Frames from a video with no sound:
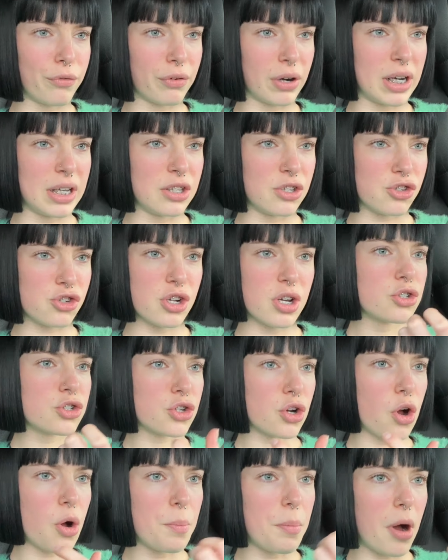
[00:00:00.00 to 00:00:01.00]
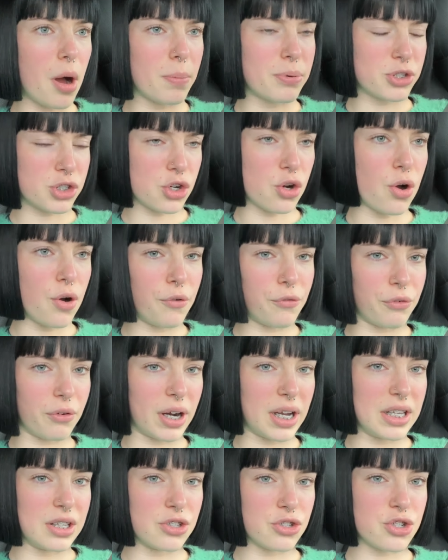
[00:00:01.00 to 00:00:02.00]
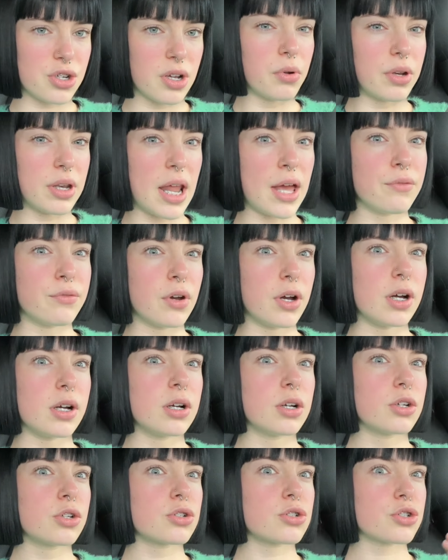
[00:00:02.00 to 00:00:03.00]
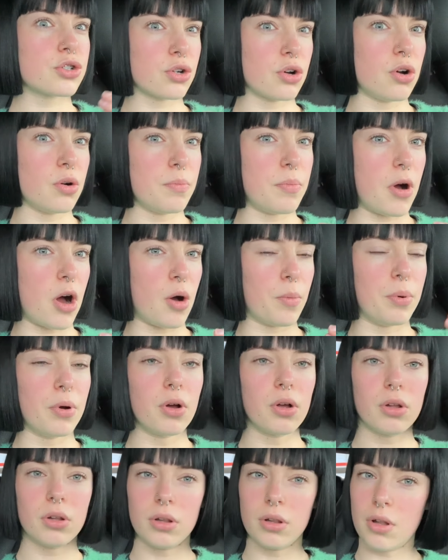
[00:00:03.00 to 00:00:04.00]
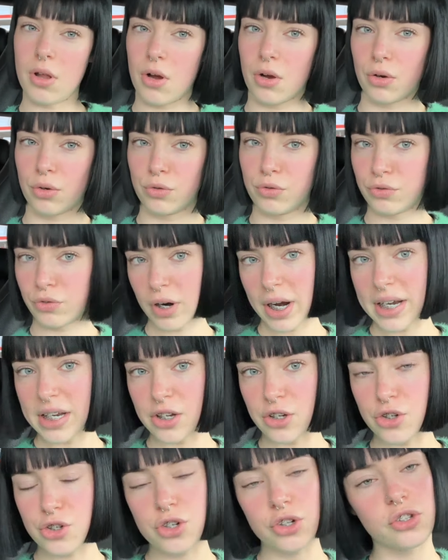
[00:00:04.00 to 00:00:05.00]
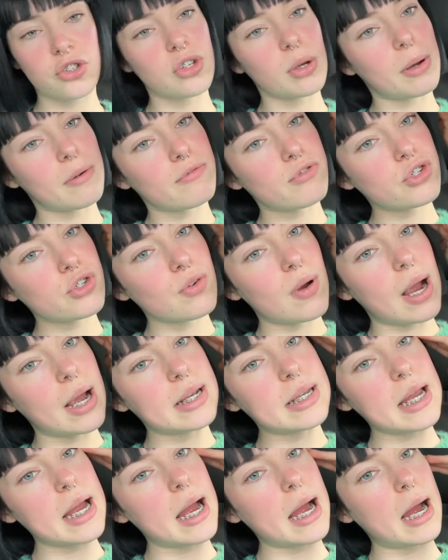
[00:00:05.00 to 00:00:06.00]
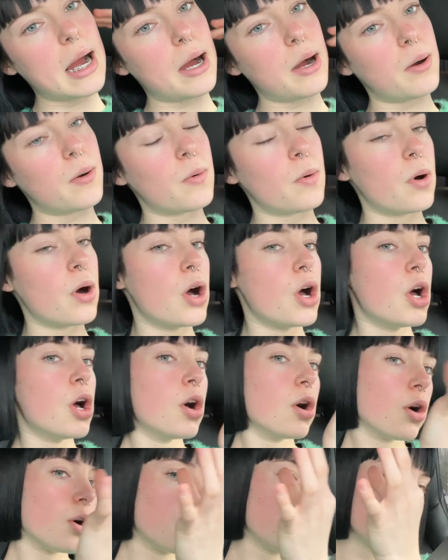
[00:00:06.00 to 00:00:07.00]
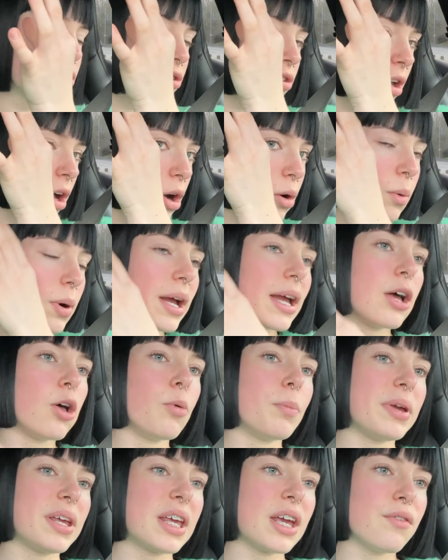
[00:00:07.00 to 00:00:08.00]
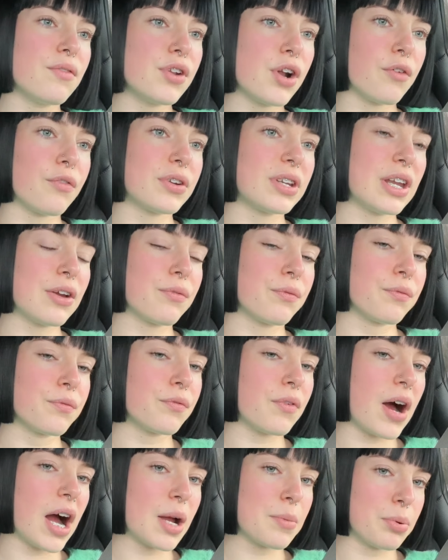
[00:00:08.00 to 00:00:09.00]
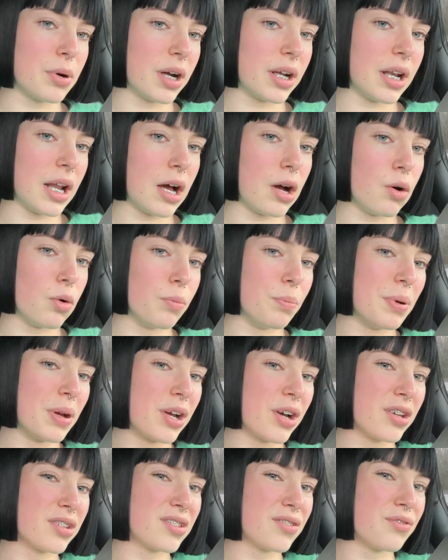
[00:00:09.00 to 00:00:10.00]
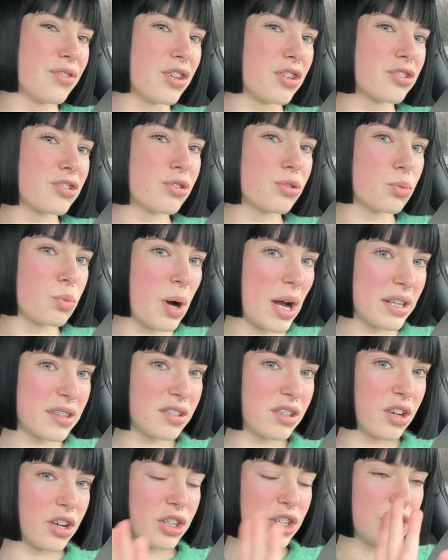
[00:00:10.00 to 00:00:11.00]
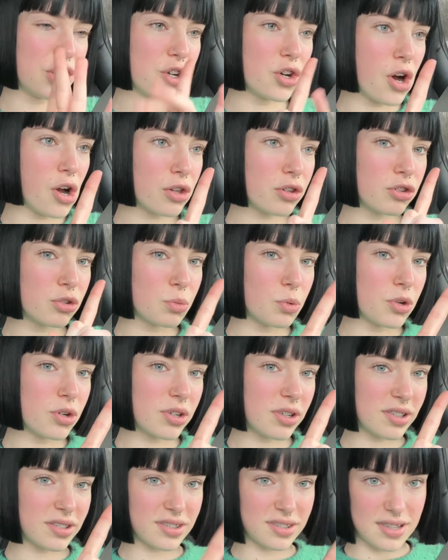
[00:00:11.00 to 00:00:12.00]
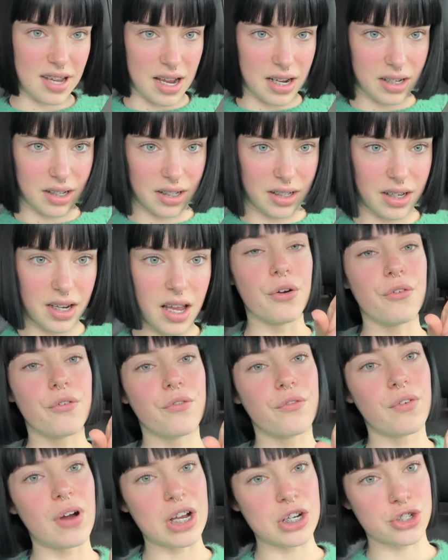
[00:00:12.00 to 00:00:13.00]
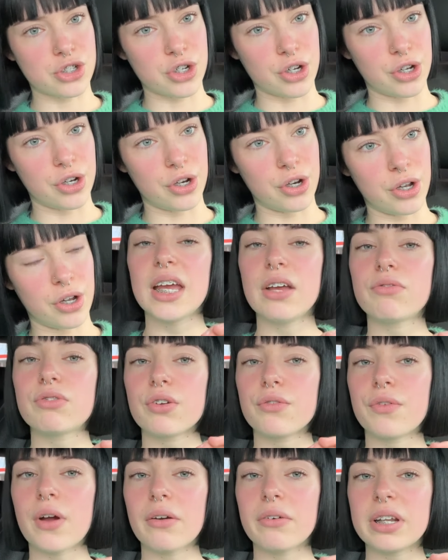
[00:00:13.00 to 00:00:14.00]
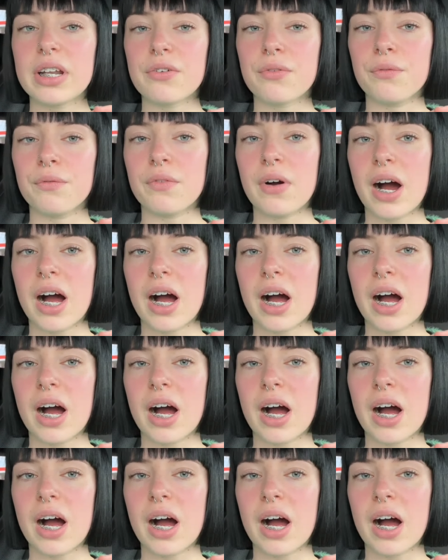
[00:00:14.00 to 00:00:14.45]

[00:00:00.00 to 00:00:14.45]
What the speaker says: fringe, short bob, short fringe, but never short bob, long fringe. So I've tried it out. Also, it'll be giving off a different vibe right now because of the sweater. You got to understand that fashion gives a very different